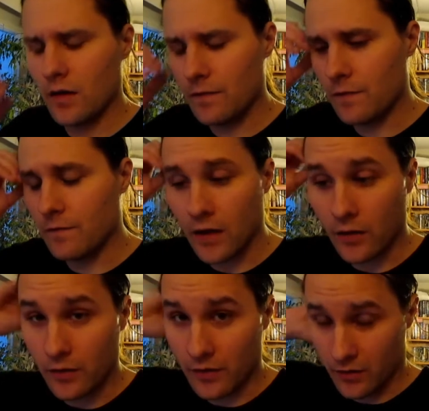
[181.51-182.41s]
if you
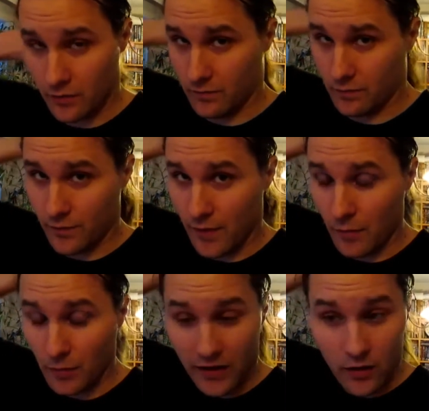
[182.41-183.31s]
follow her, you
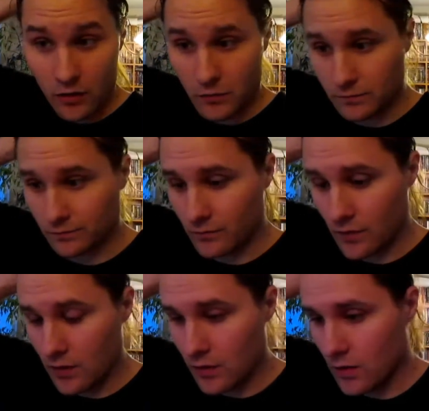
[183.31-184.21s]
probably know
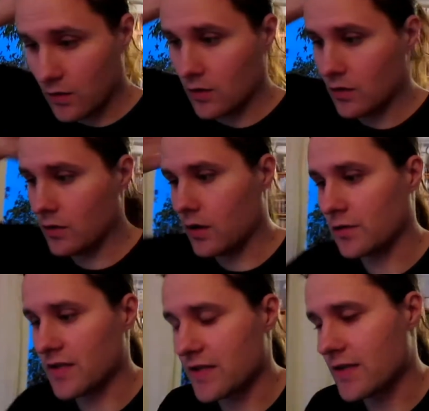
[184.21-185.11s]

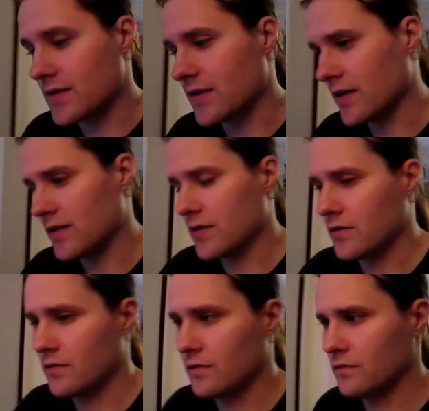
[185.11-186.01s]
this incident,
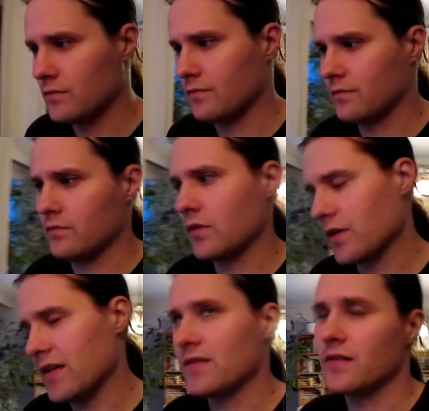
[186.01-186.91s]

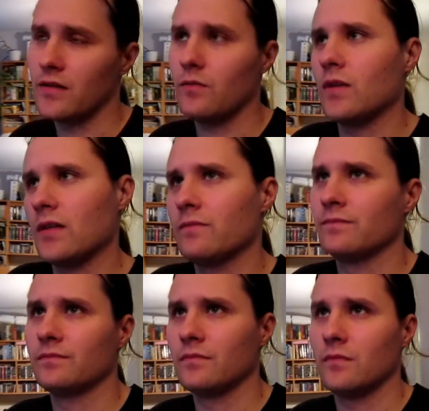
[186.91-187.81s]
well,
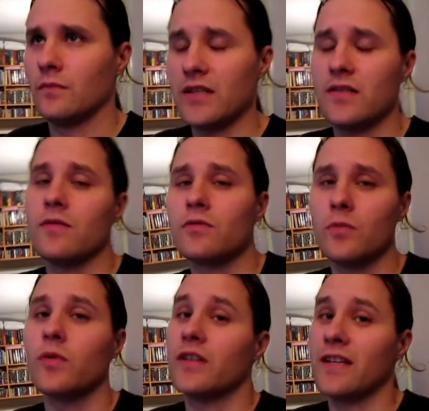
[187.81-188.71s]
let's use
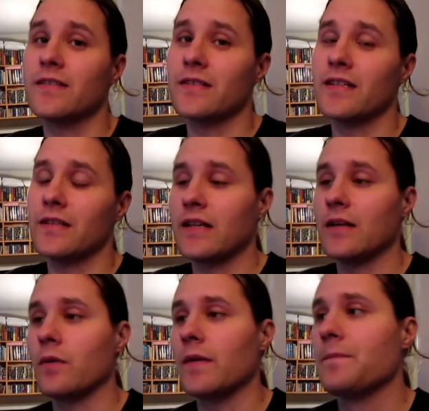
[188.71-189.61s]
the word incident
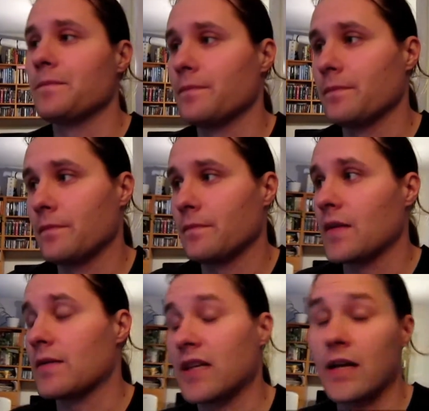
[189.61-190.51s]
anyway,
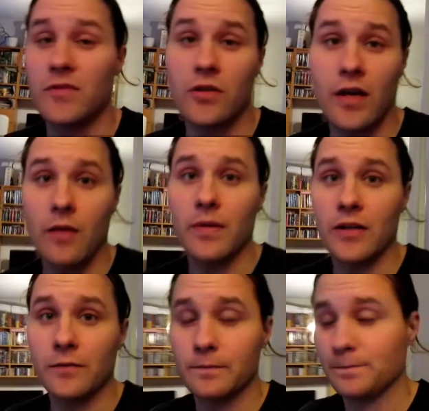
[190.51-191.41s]
that I'm talking about.